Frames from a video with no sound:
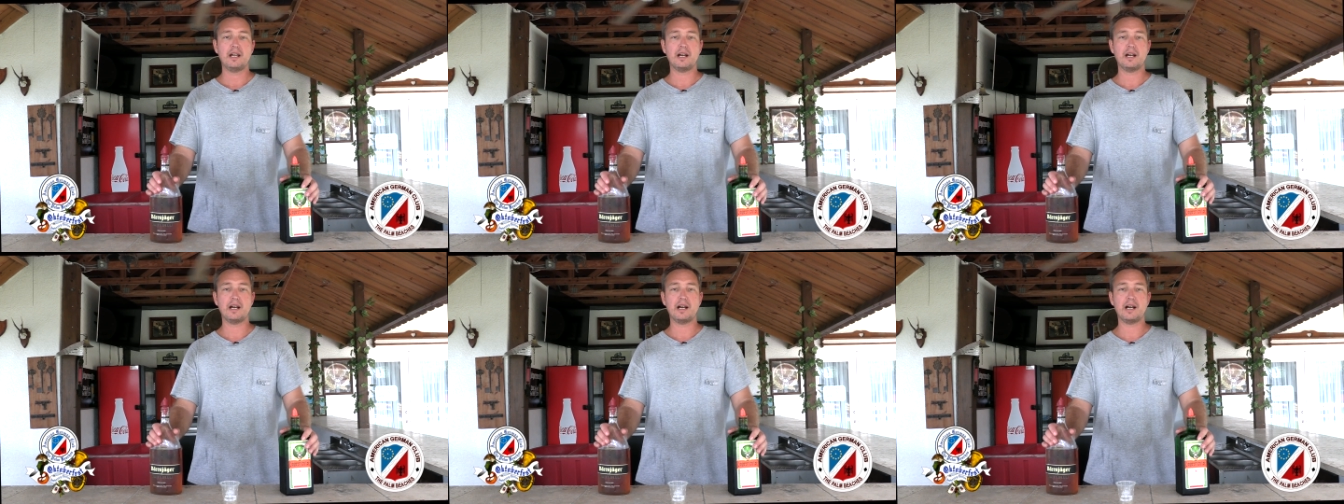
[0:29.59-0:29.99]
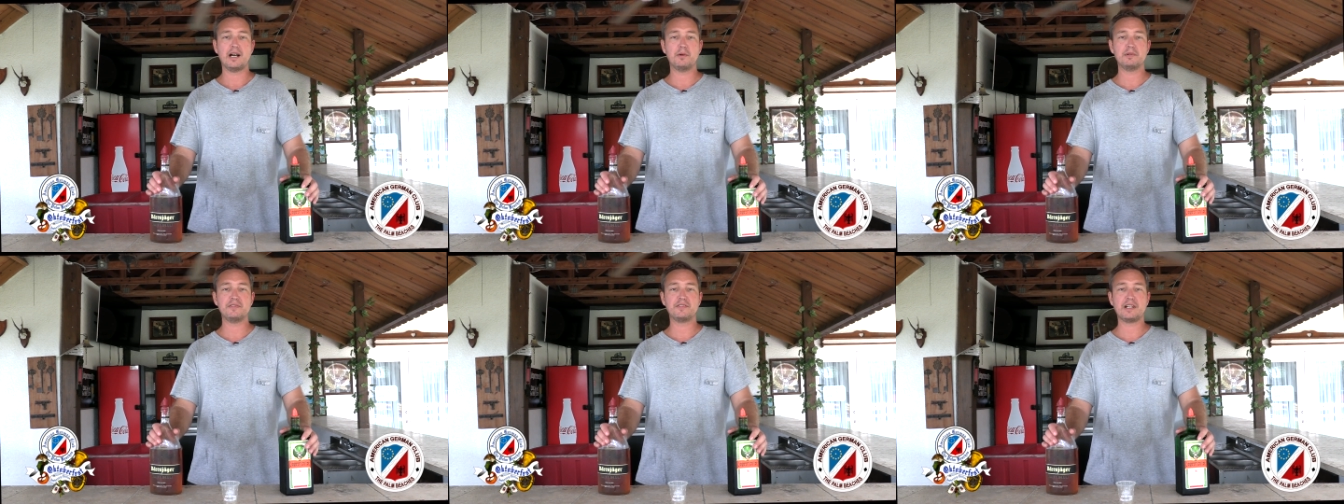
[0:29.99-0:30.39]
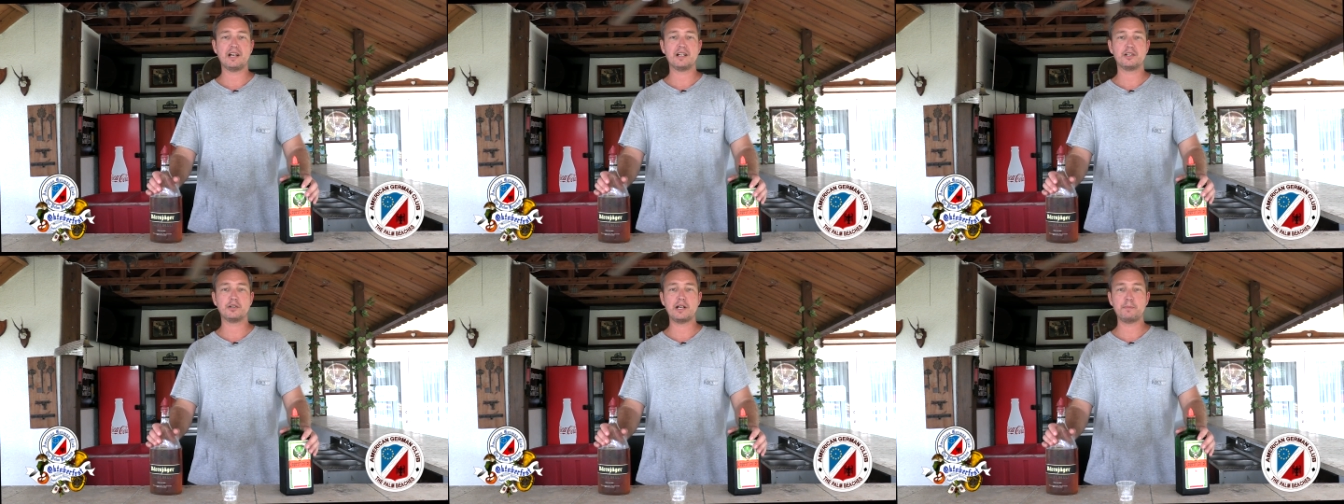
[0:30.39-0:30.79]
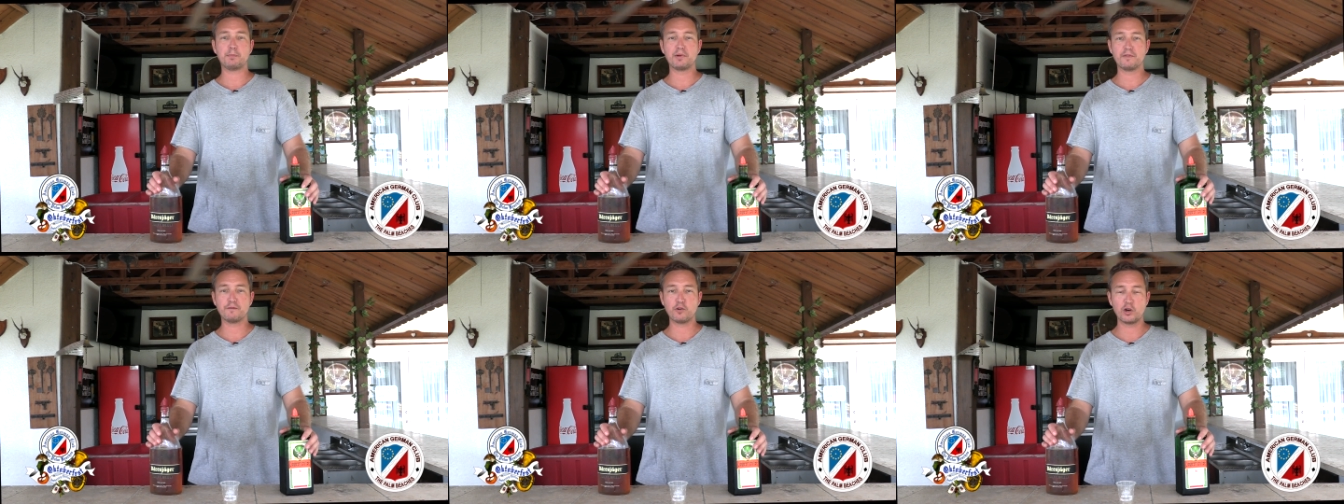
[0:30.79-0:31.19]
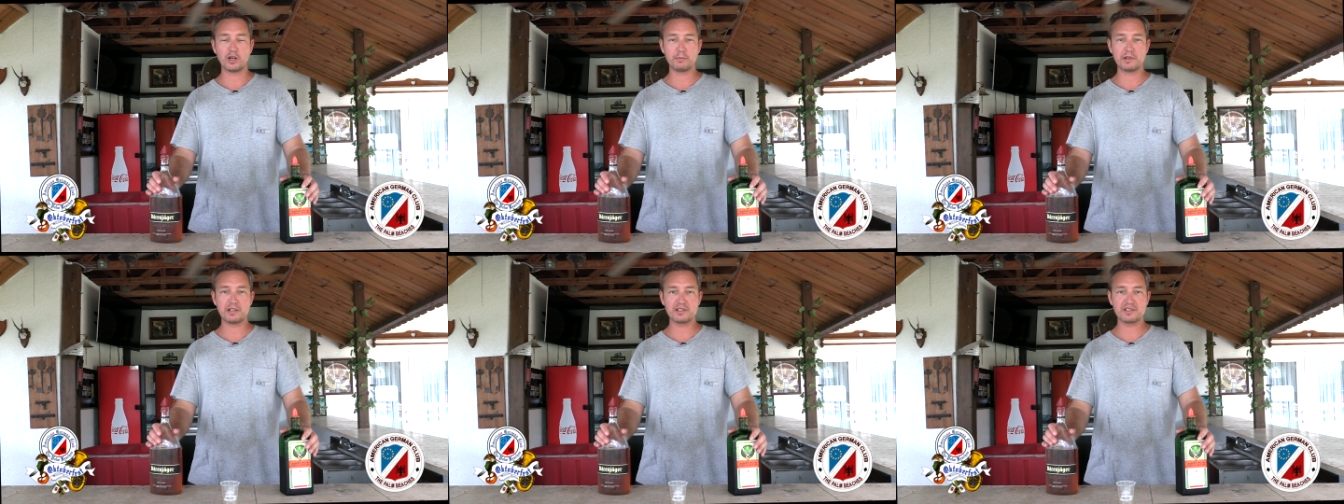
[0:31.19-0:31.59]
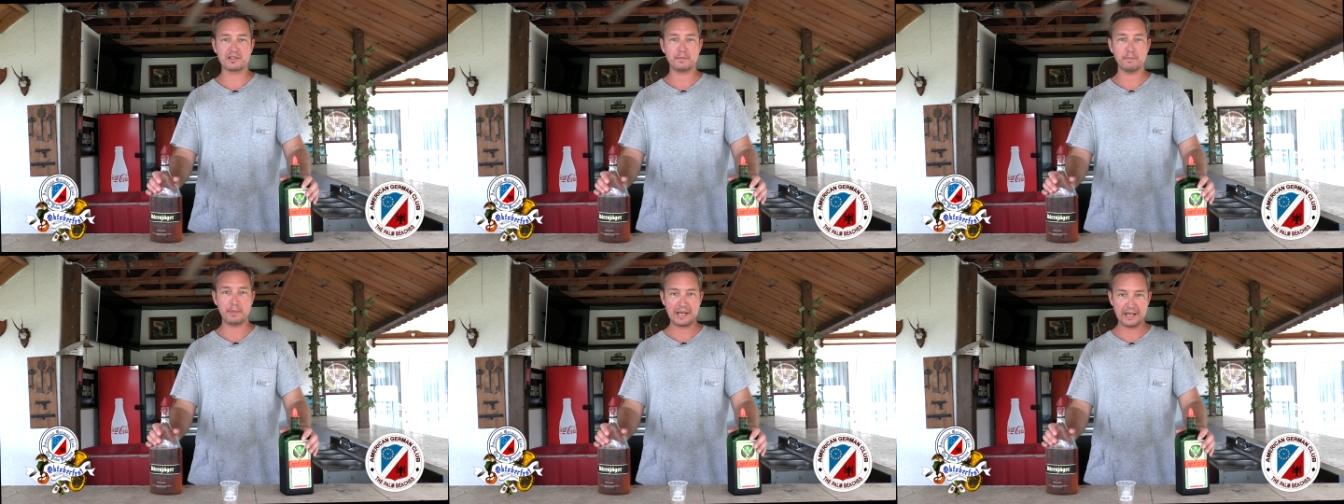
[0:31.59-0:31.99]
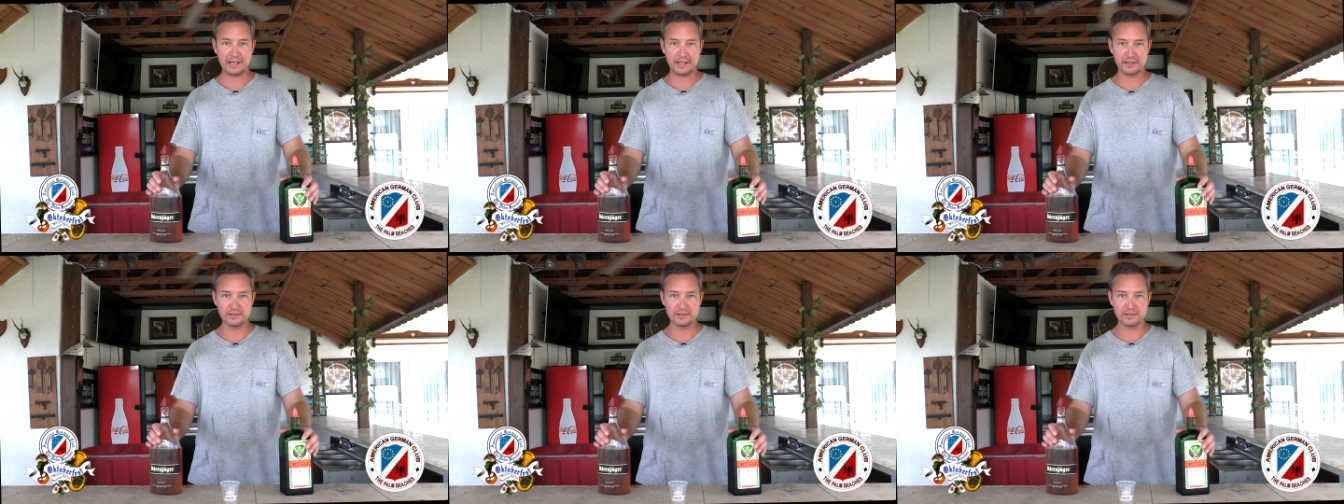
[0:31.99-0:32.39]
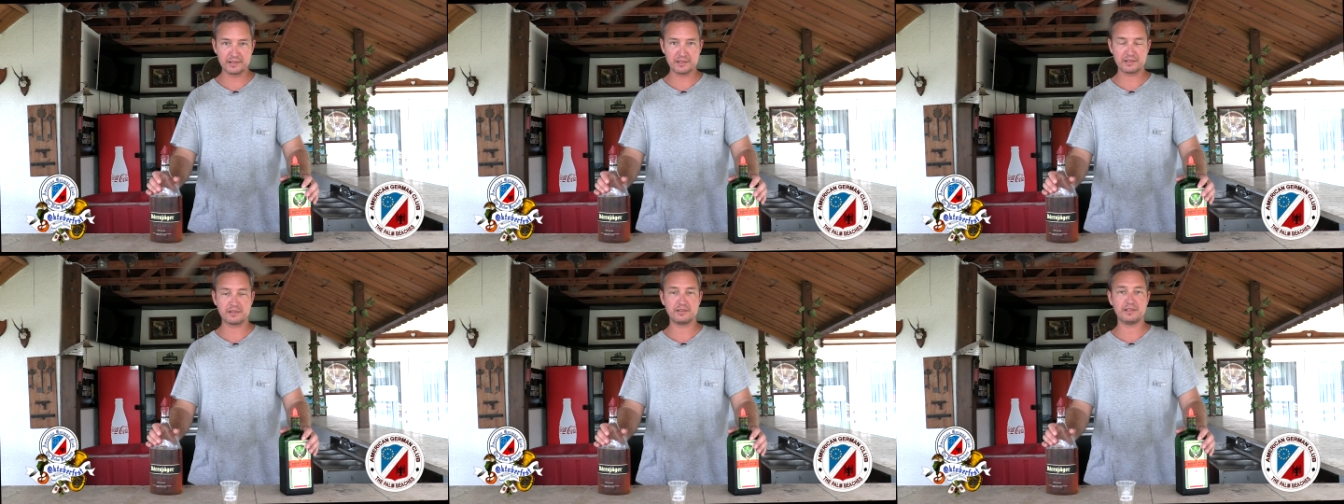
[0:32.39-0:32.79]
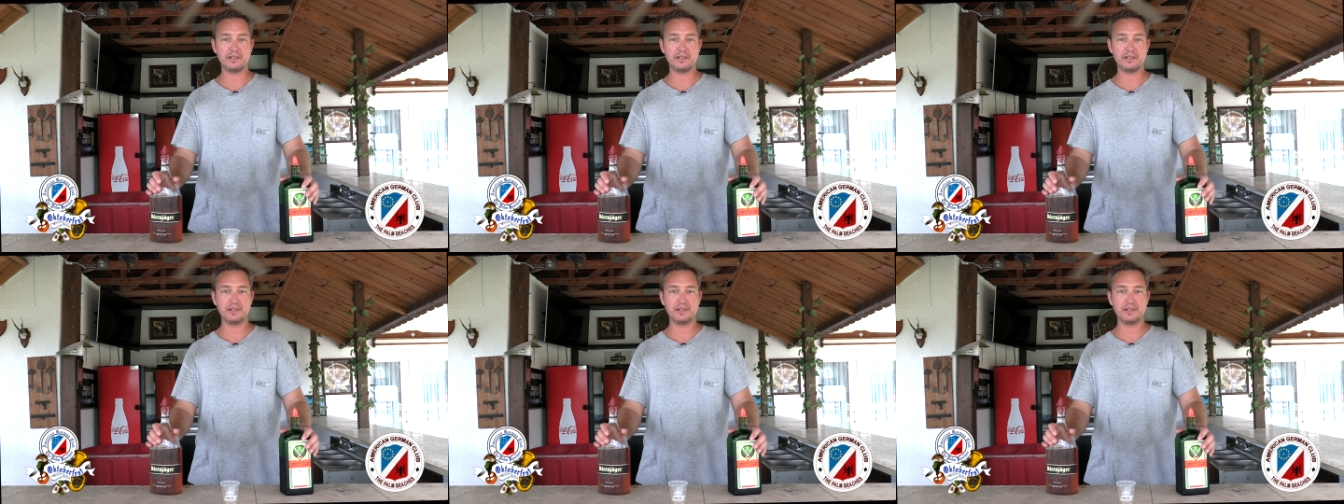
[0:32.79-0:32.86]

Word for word: Uh, we've got great performers and bands,